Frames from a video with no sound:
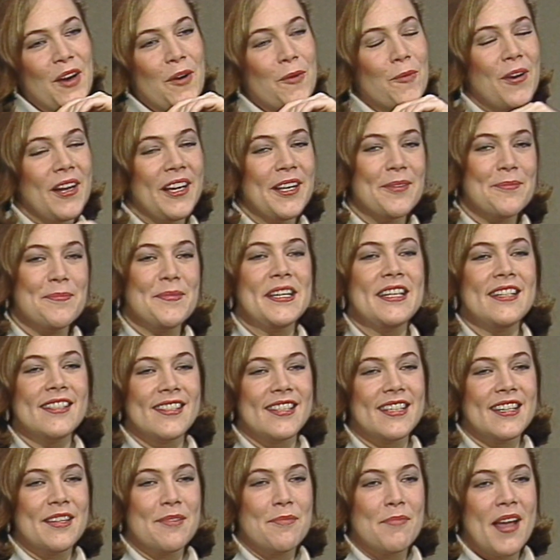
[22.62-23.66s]
Well, it
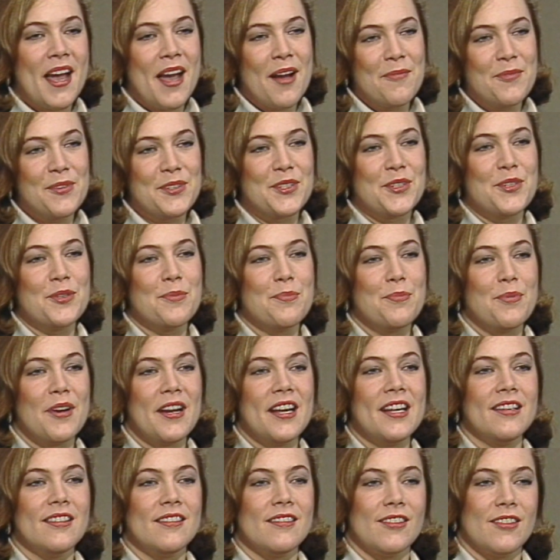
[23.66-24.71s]
means in The Man with Two
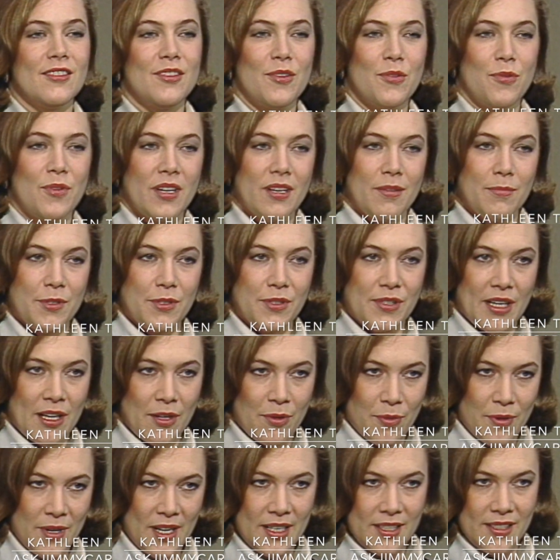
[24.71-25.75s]
Brains, you know, one of the most
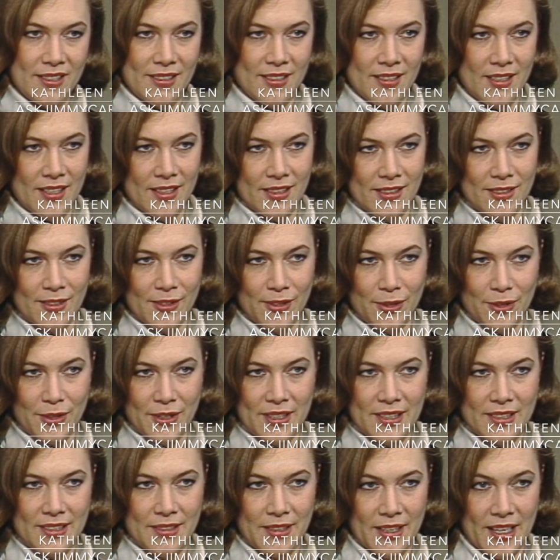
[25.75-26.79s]
outrageous things
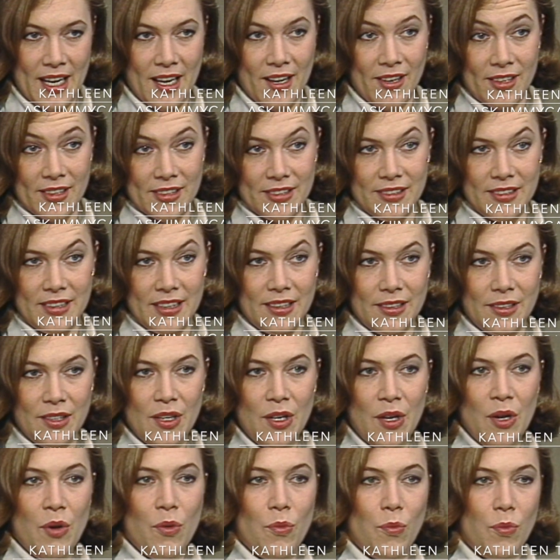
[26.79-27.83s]
Dolores, the character, did
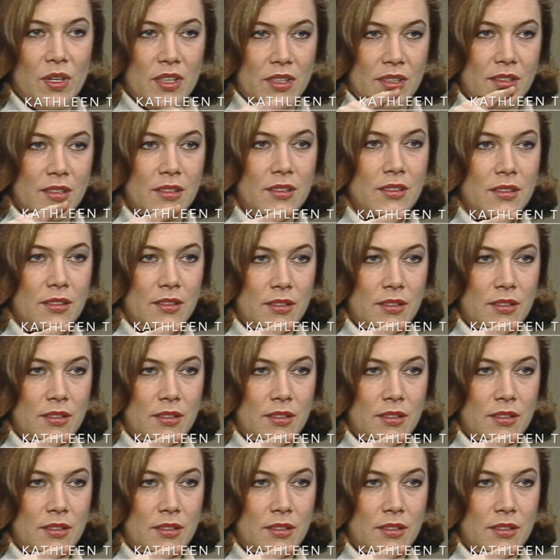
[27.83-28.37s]
was